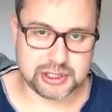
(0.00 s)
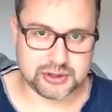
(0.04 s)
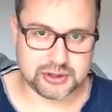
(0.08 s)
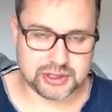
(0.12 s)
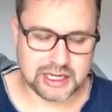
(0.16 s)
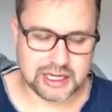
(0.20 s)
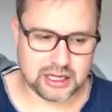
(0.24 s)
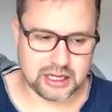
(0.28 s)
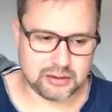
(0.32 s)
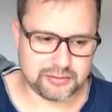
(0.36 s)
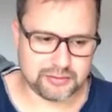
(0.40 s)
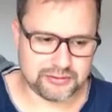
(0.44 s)

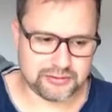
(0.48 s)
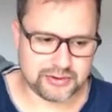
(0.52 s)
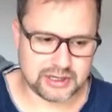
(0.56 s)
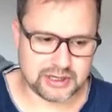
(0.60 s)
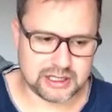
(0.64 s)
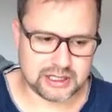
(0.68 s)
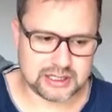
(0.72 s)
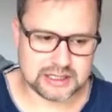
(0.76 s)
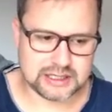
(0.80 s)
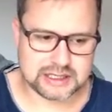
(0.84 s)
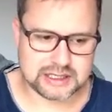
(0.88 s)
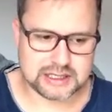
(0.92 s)

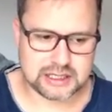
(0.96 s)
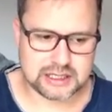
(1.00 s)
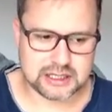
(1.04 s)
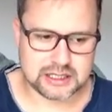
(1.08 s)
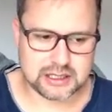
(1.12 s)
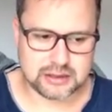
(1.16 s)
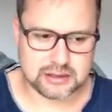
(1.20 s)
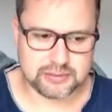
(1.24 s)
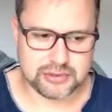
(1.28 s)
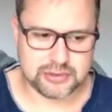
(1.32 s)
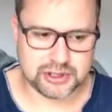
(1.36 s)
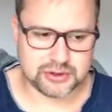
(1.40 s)
files,
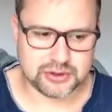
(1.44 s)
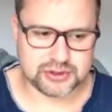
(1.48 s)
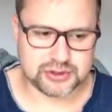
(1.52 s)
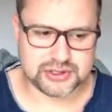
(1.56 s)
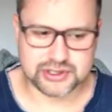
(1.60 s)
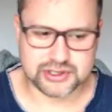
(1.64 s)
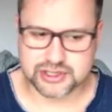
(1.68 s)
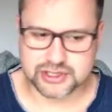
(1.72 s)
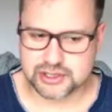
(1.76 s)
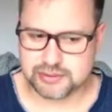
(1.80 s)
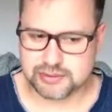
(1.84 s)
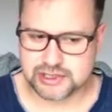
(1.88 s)
pretty good
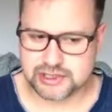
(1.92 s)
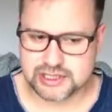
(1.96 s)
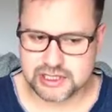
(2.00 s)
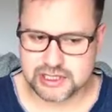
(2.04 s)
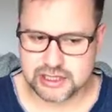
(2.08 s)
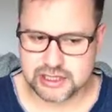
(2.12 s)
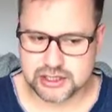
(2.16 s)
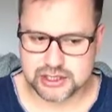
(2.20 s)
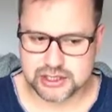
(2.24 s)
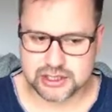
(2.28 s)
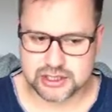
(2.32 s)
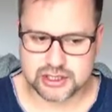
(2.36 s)

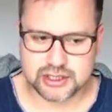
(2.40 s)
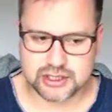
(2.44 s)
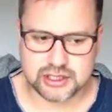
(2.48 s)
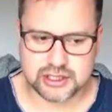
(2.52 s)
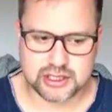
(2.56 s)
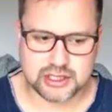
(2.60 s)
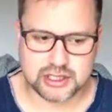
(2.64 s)
documentation,